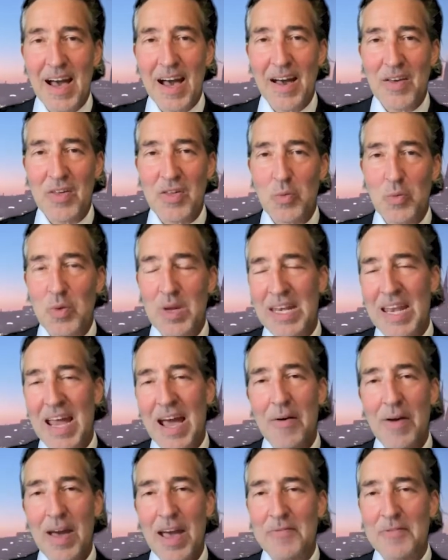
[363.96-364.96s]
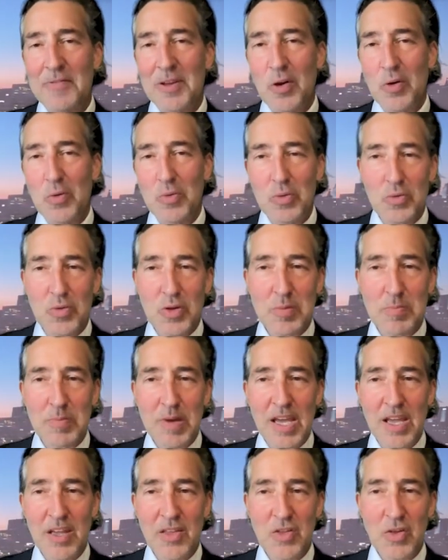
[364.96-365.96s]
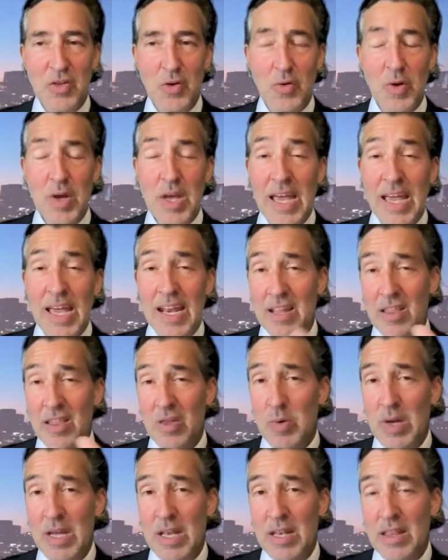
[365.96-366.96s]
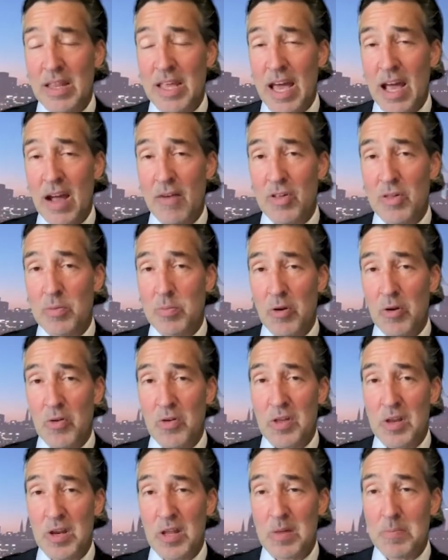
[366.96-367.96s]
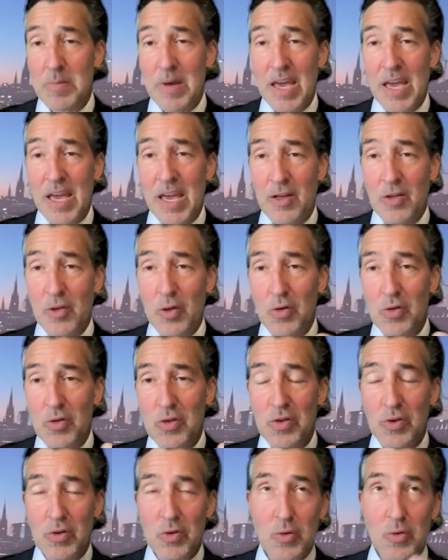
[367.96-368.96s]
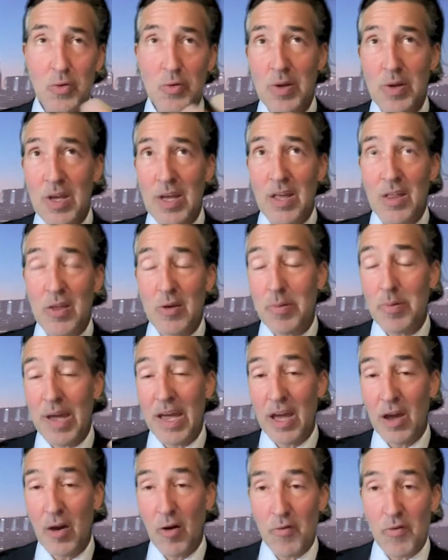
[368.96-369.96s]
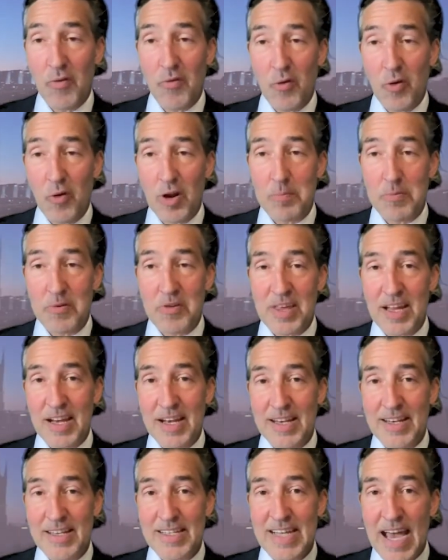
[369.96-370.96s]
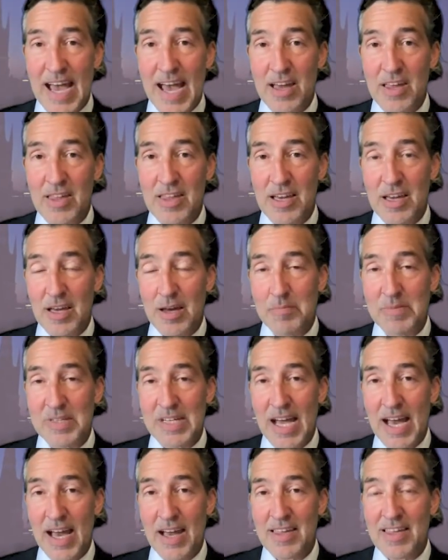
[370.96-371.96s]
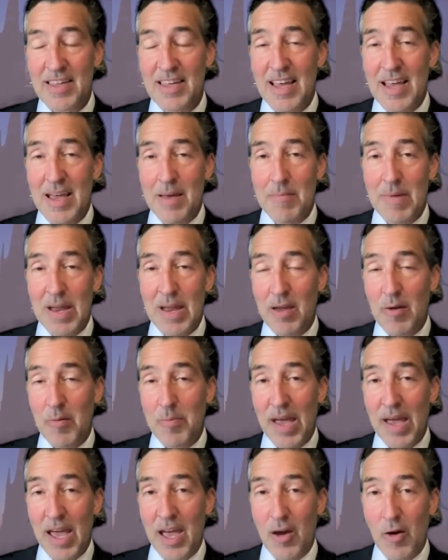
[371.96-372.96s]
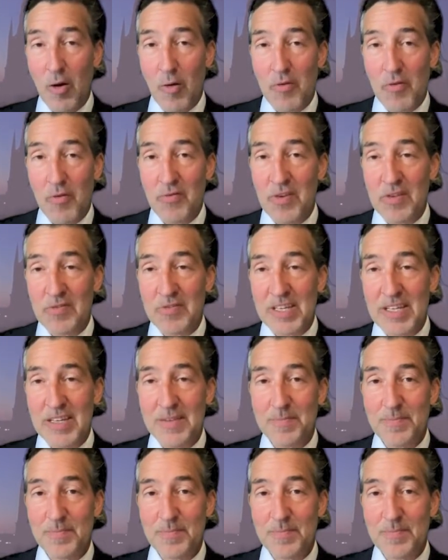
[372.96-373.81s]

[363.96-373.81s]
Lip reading: So we now have to go through this pain. So, and in Sweden, the average person is paying they're paying over 40% in tax, income tax. Many are paying over 50.